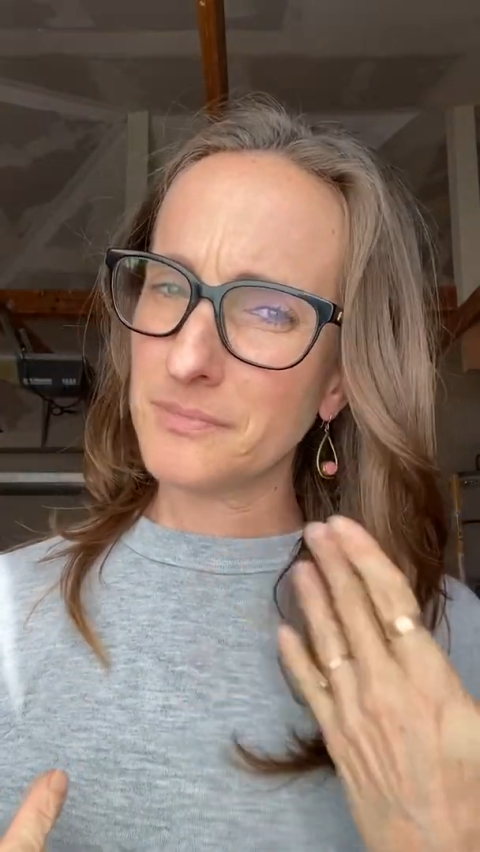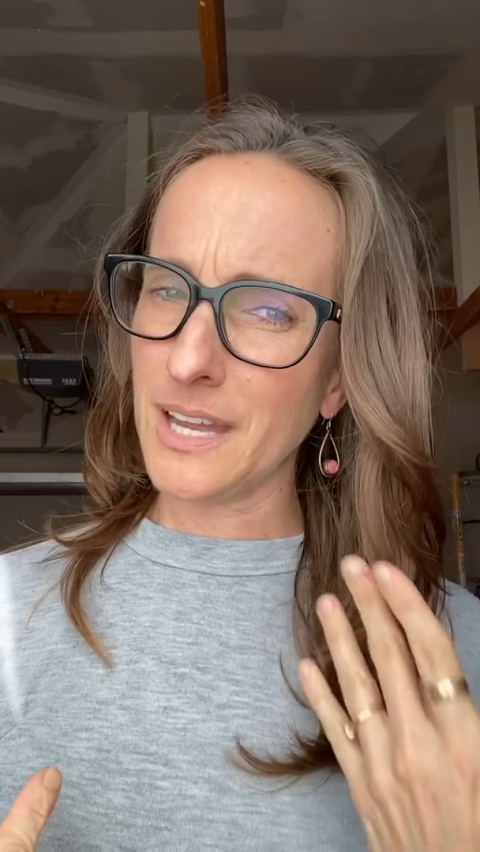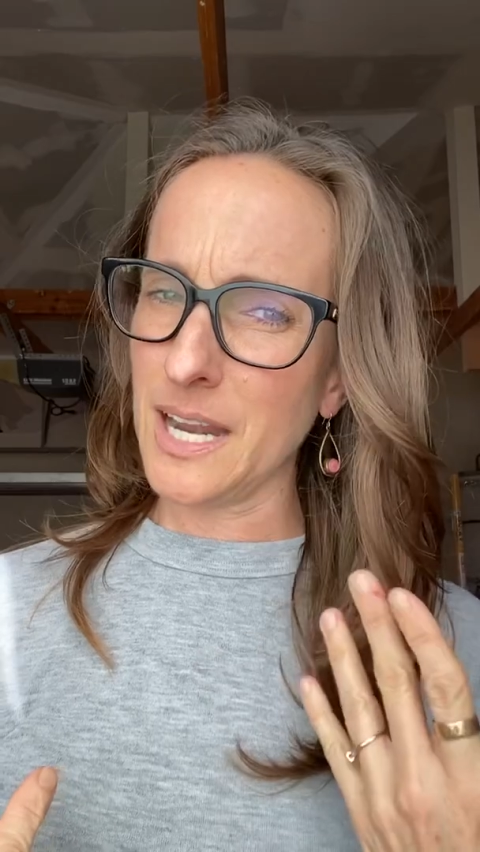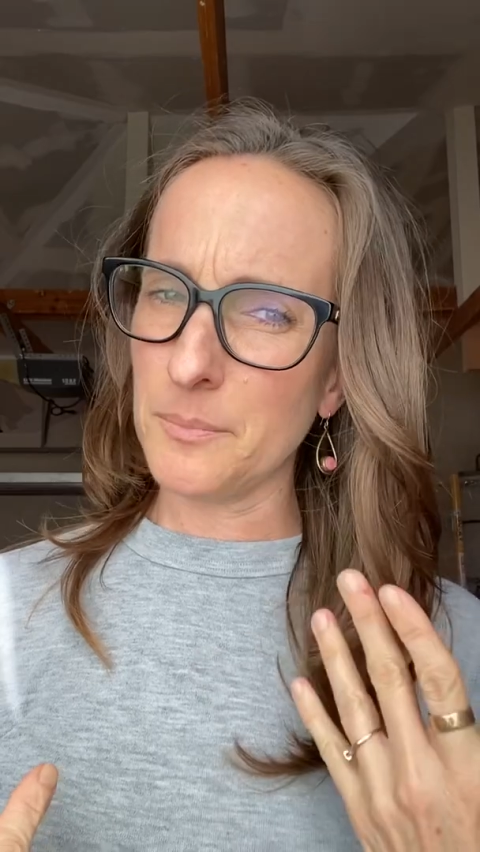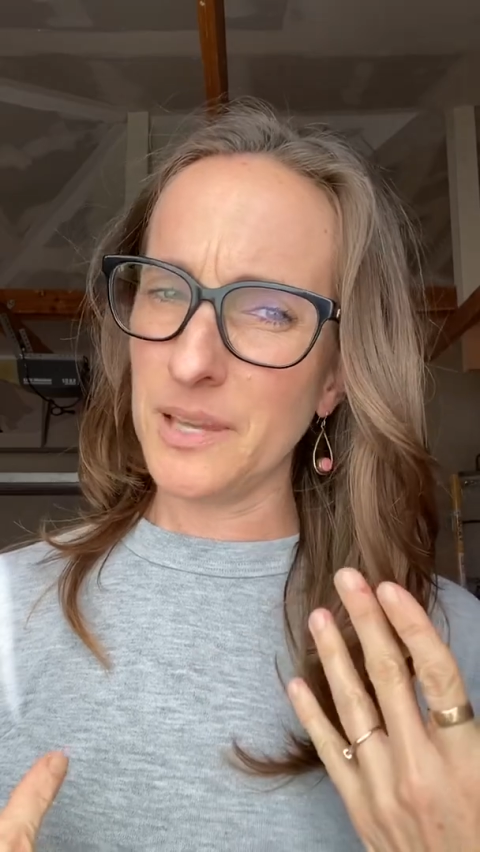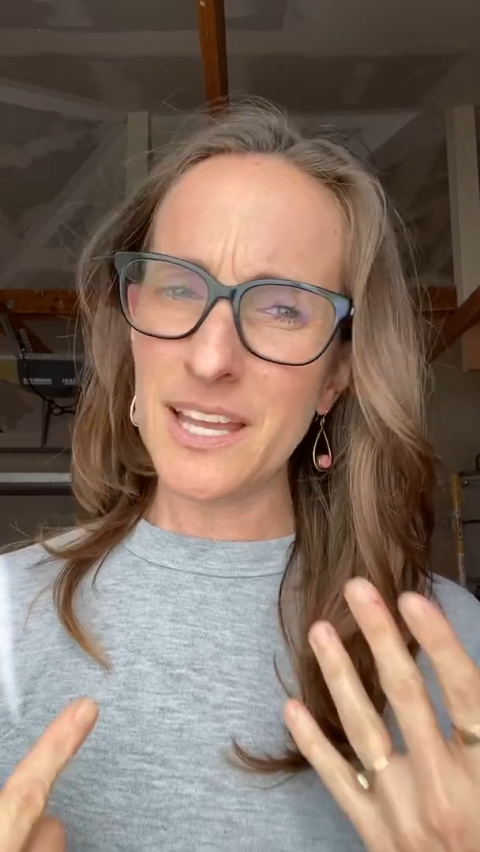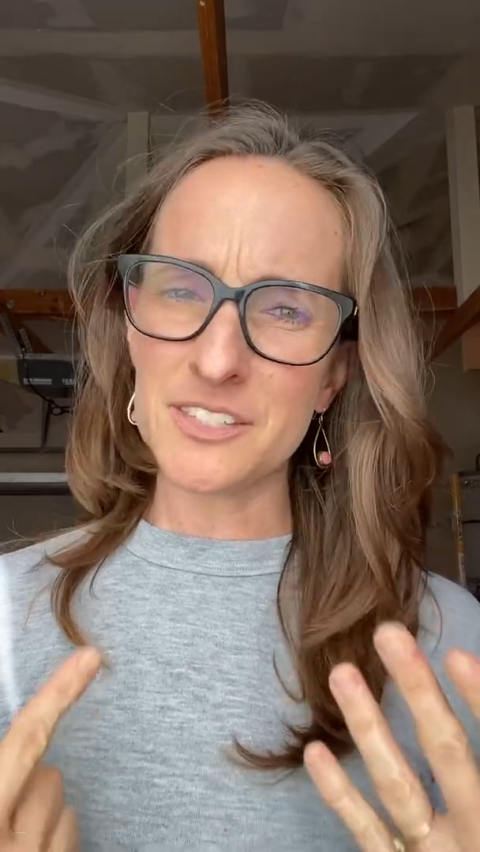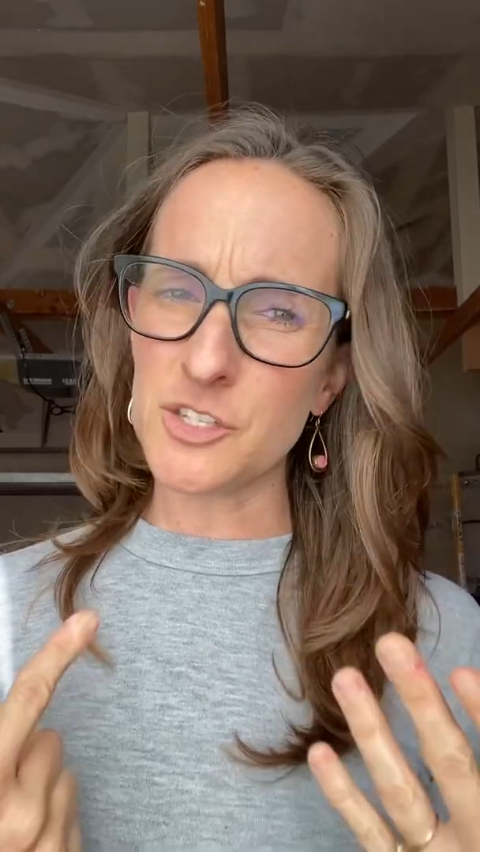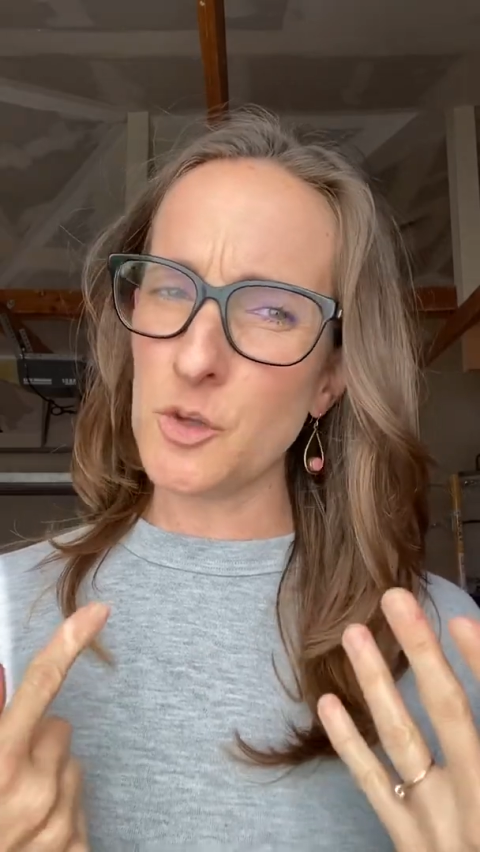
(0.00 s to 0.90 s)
kind of blends.